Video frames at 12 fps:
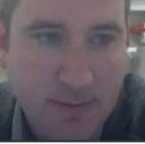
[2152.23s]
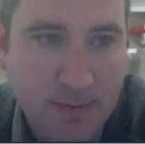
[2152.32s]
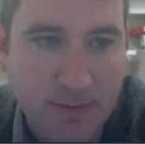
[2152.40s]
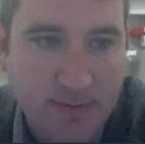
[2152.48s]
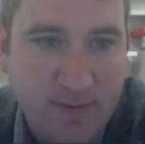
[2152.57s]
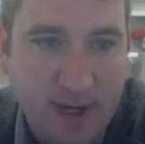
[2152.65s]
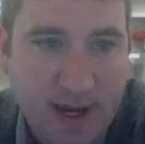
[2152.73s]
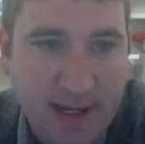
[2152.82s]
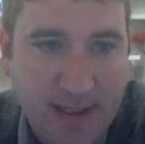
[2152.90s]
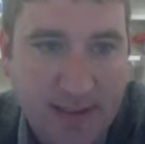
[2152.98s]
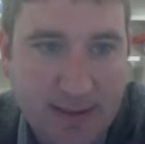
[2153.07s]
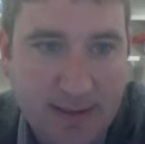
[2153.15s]
got
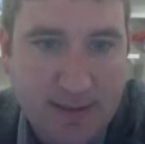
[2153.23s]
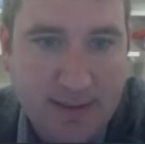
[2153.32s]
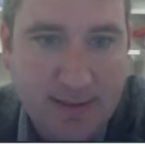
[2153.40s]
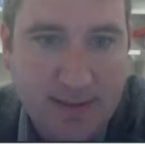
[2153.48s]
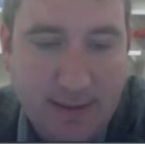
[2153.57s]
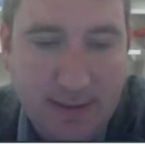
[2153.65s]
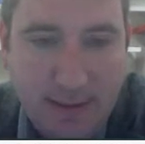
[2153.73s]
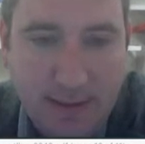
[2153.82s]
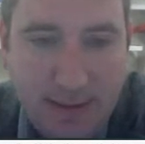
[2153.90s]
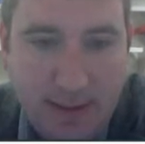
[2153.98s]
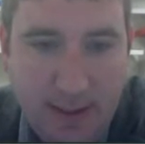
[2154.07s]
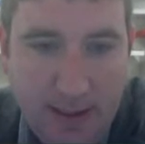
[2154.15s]

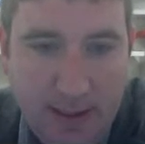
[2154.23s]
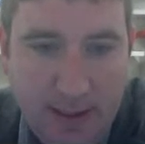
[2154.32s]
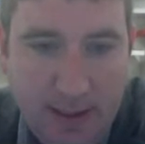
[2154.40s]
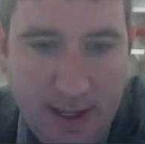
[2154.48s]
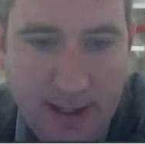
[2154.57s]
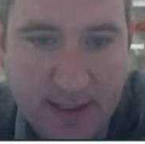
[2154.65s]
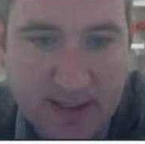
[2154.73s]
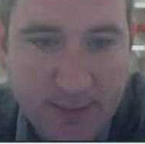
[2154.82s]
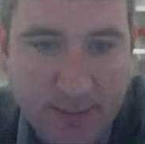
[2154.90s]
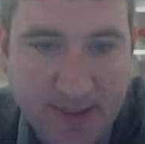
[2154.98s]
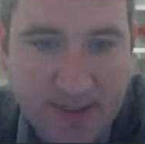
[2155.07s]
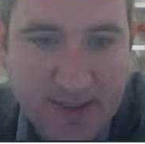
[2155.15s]
e to the x
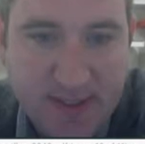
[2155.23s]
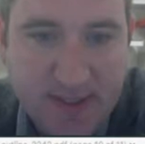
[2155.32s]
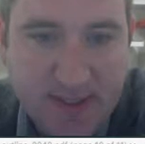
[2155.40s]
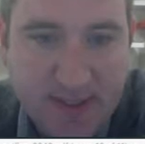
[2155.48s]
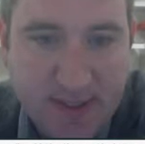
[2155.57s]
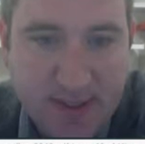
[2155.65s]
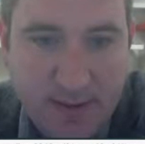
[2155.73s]
plus z still.